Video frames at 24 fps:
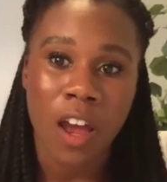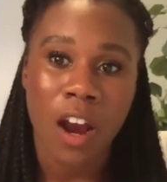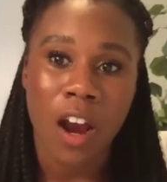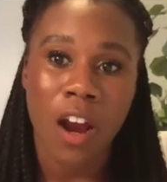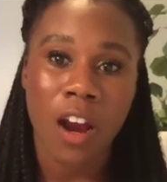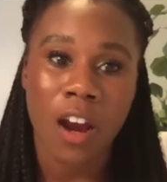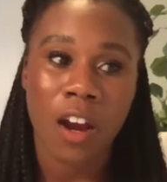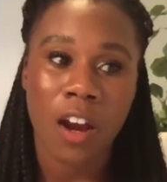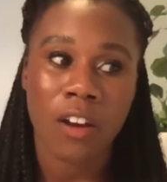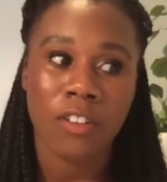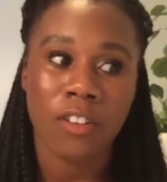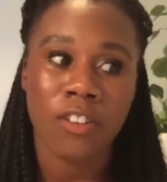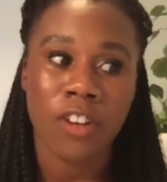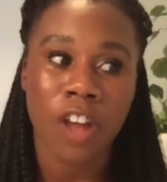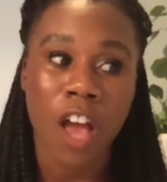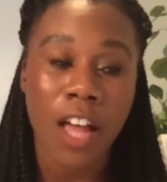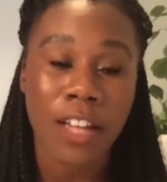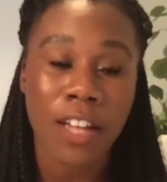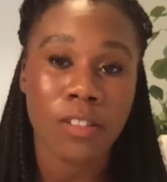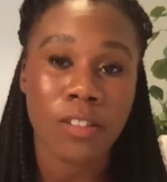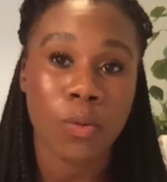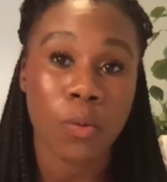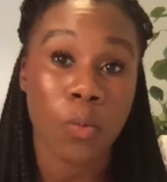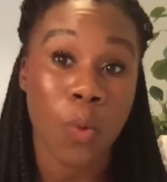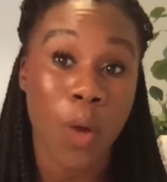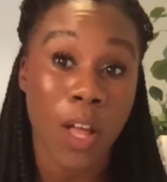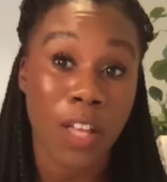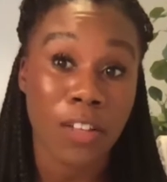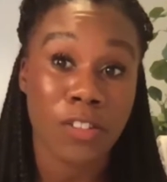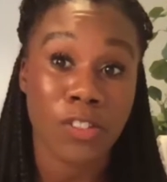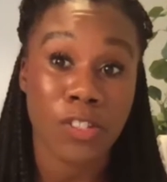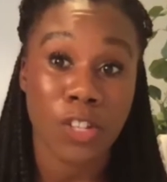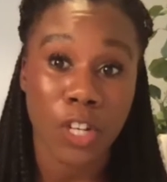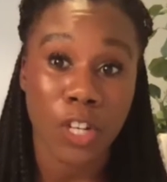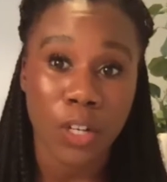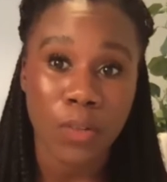are not well
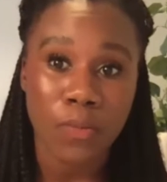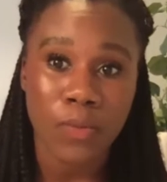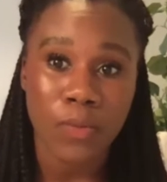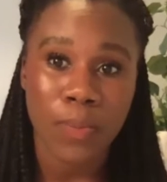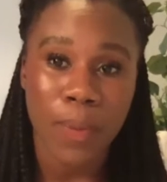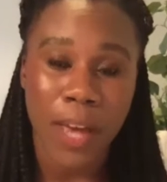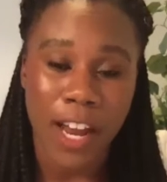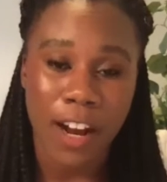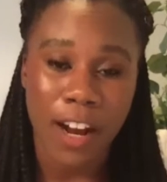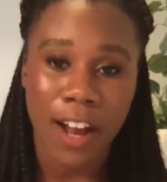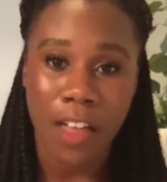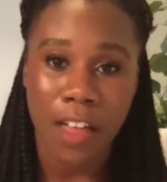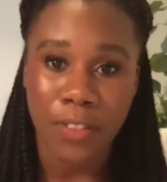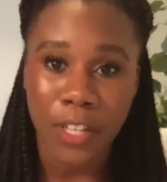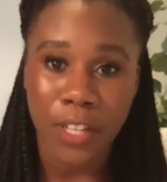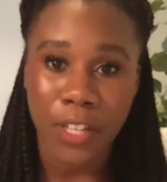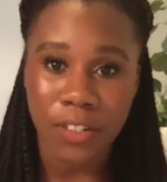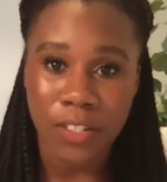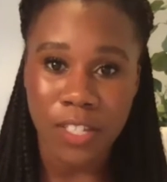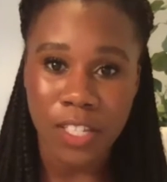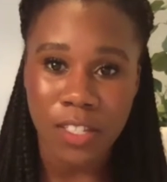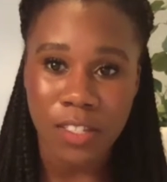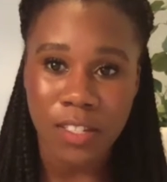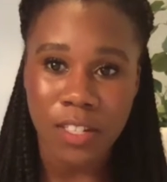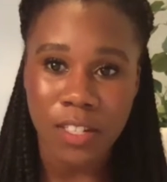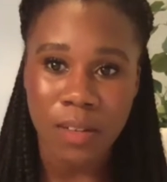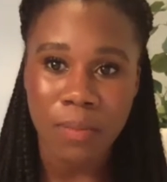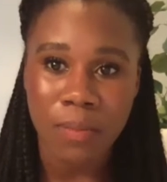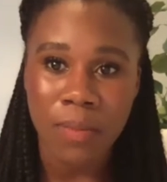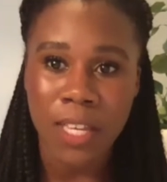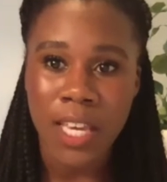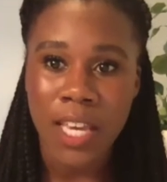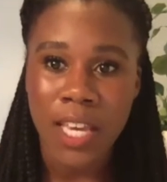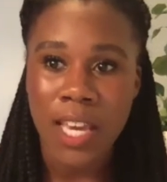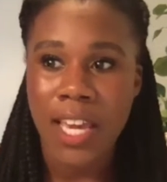served by our healthcare system.